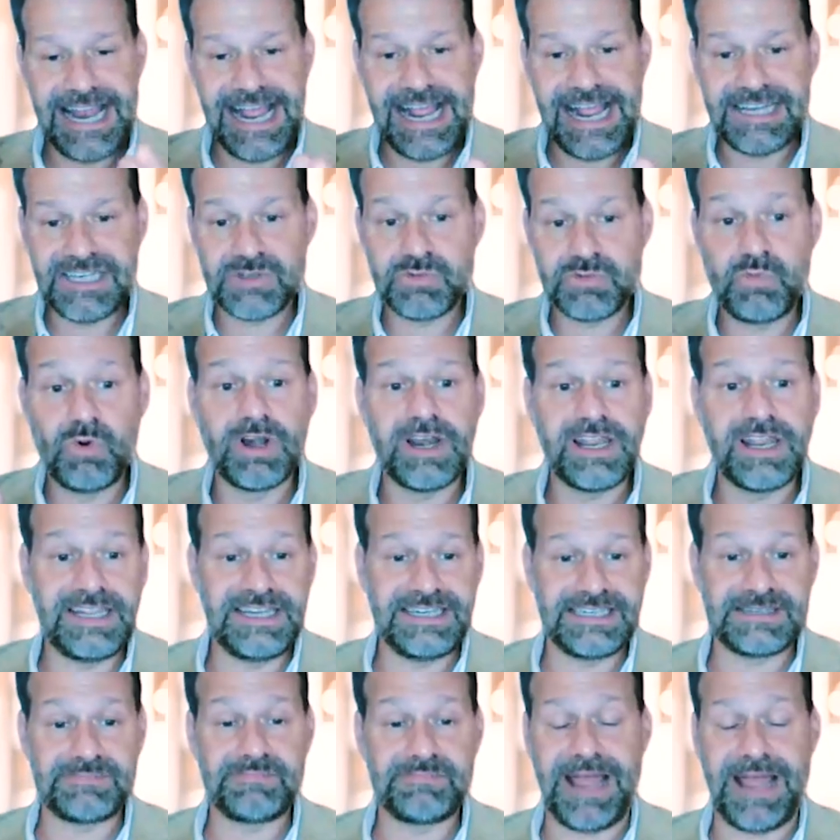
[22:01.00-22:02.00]
that's one of
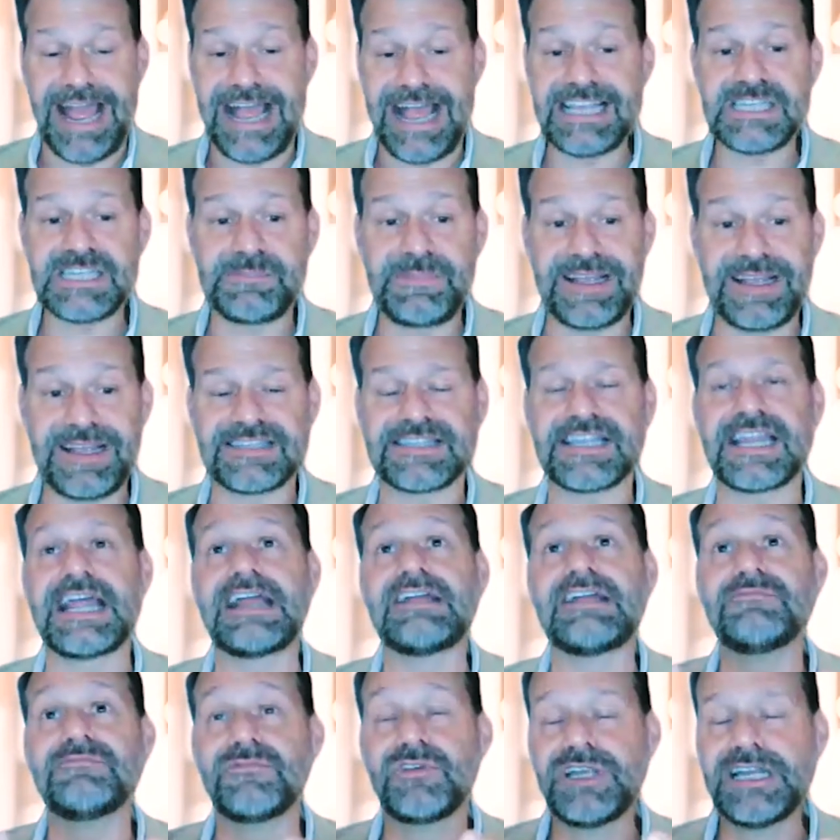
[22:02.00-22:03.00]
these aspects that
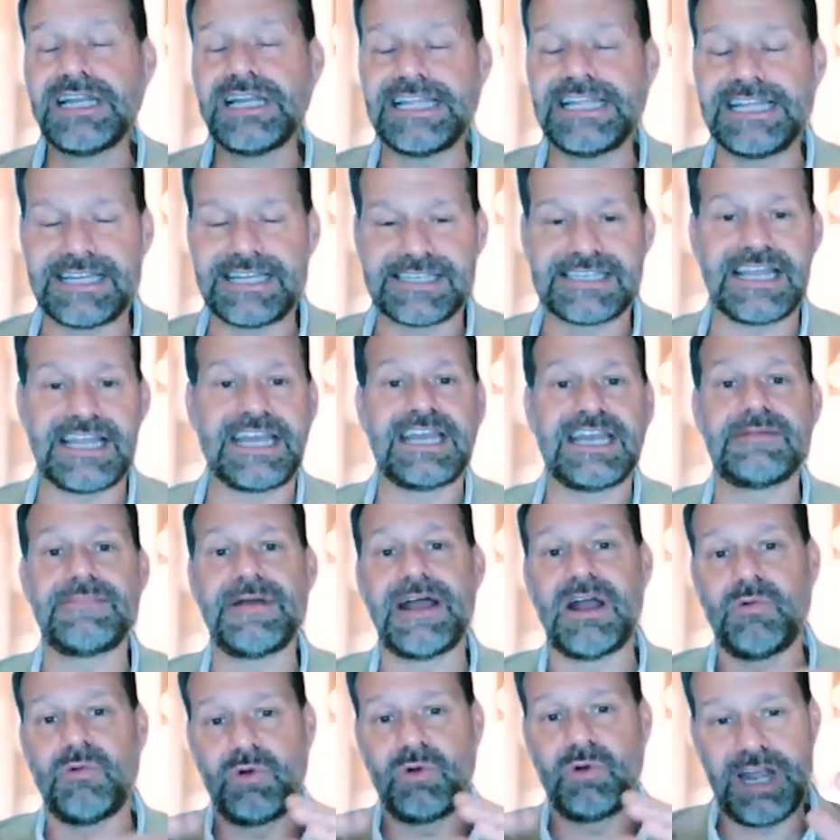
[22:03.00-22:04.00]
I'm really excited
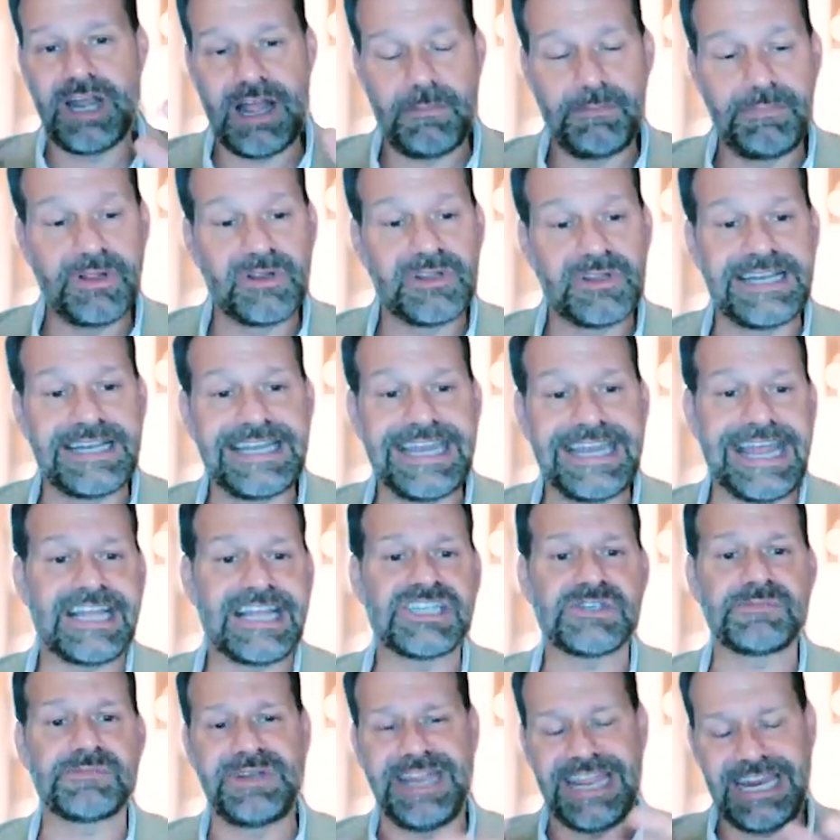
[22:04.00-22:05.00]
about. We're now building
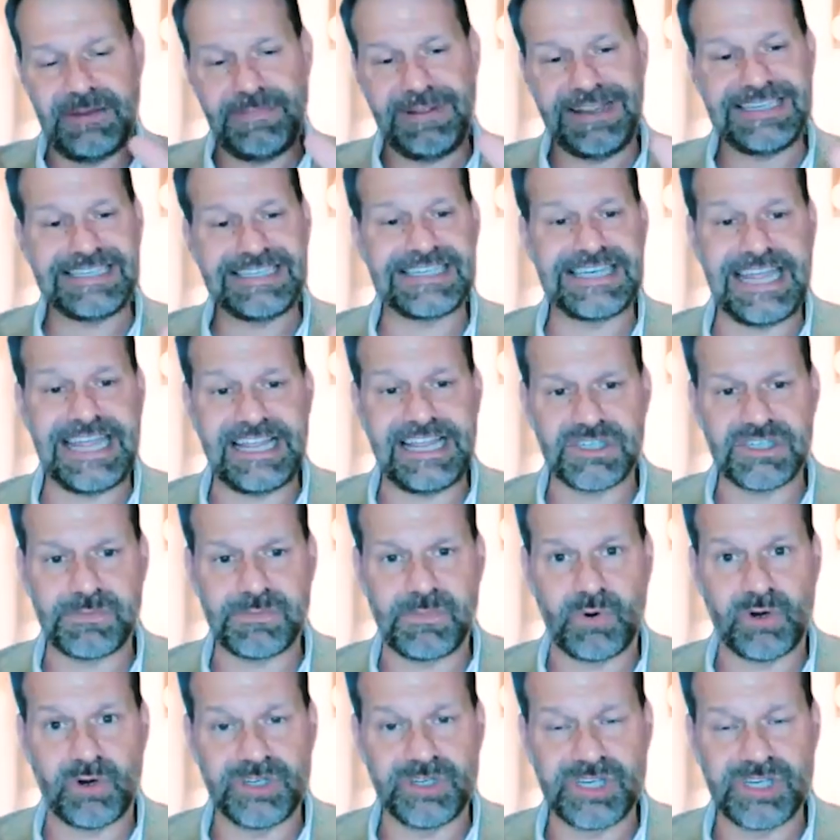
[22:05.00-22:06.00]
database
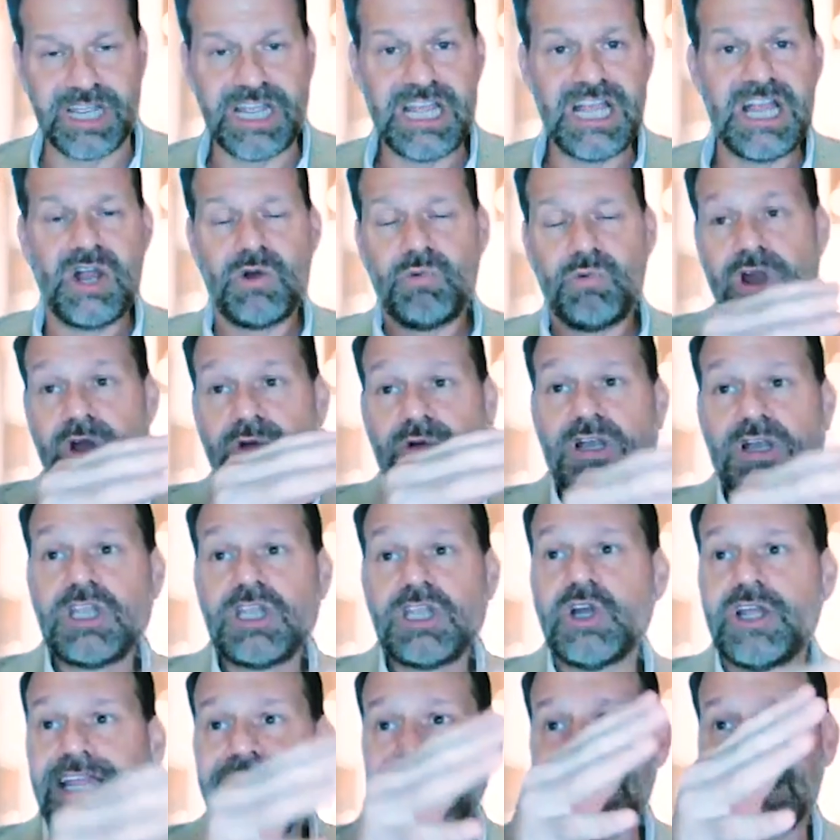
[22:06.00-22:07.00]
dashboards where we're
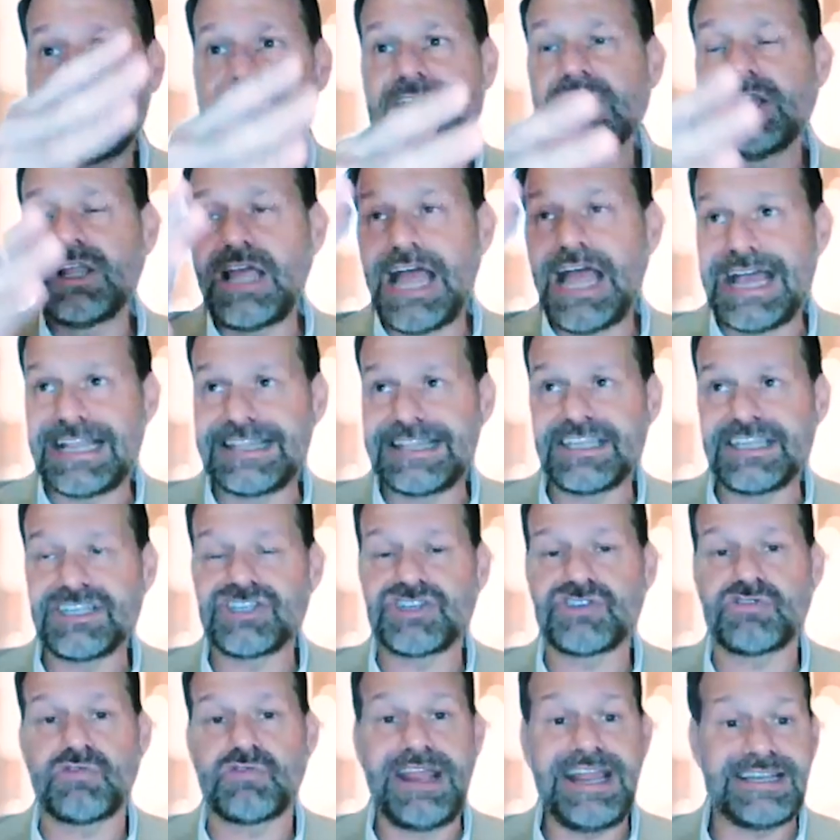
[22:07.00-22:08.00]
looking at the
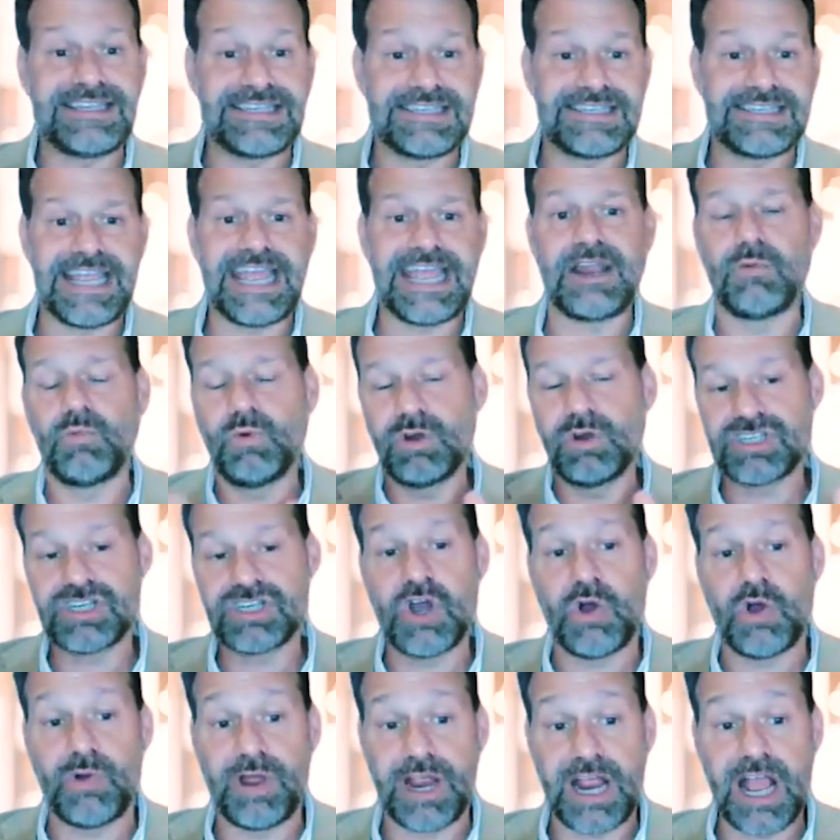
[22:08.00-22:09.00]
trends and what's
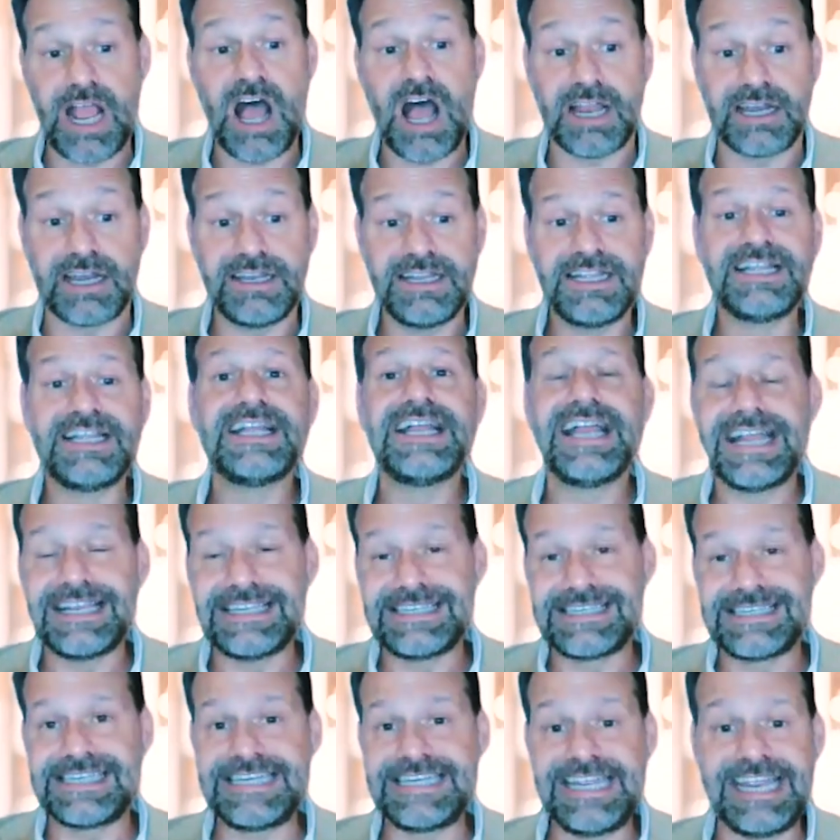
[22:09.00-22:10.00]
going on
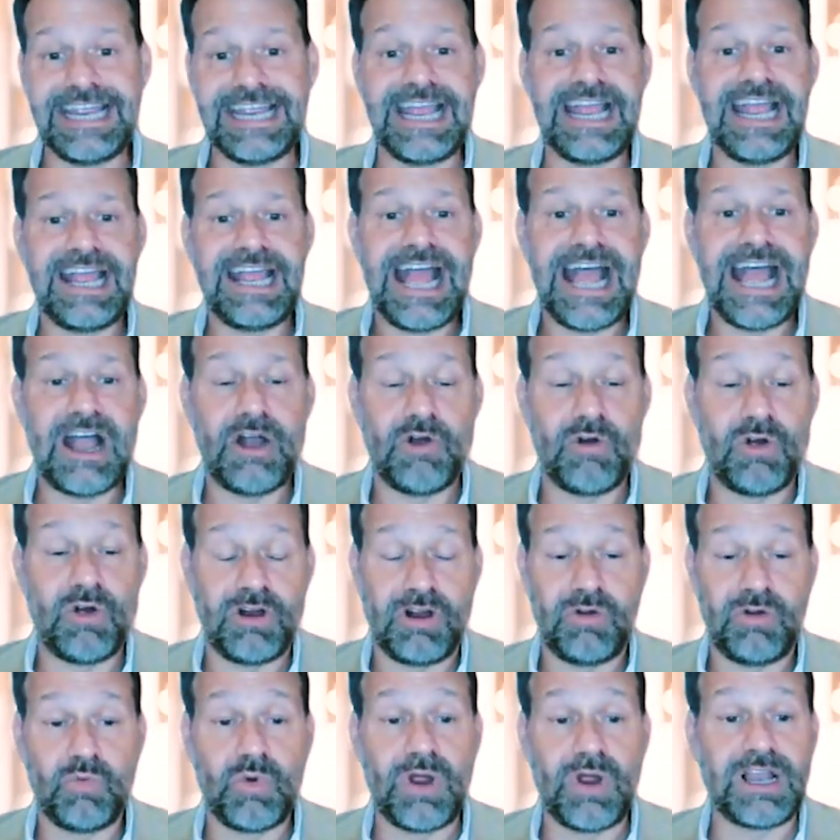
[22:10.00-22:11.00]
and seeing
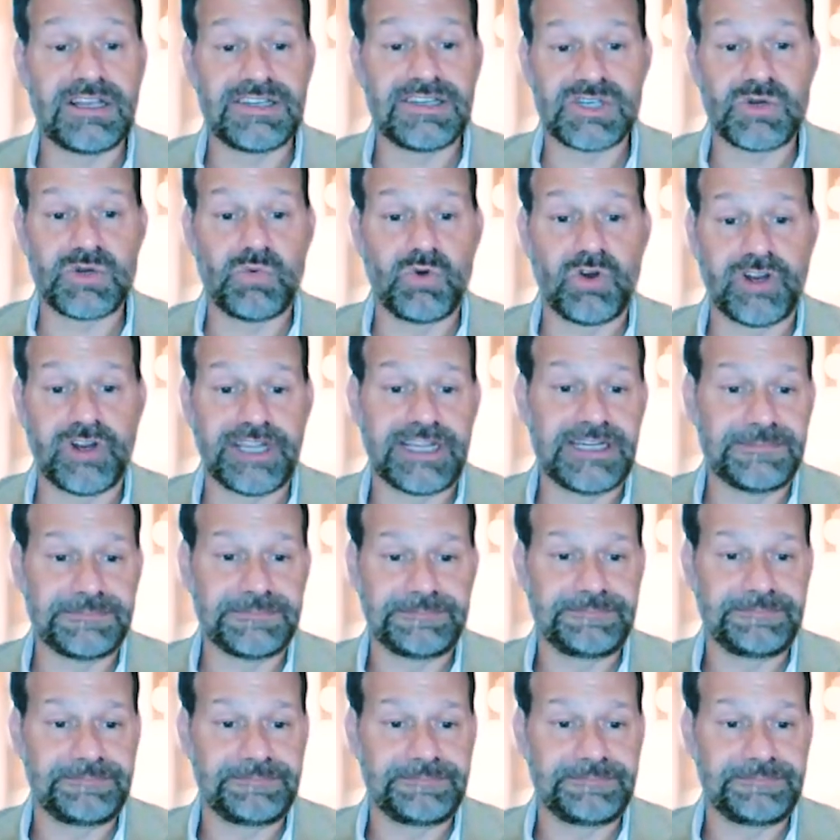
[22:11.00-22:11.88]
how well is it working.